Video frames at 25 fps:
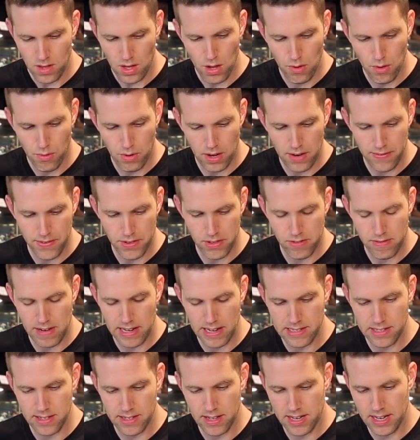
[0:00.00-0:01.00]
Quite a few
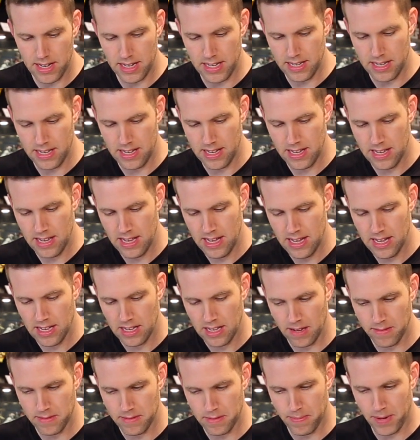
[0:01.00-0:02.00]
threads on it,
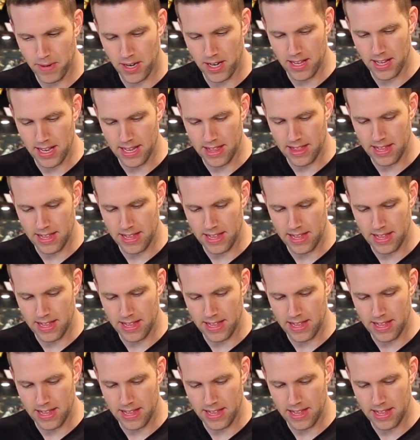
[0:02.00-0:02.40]
comes apart like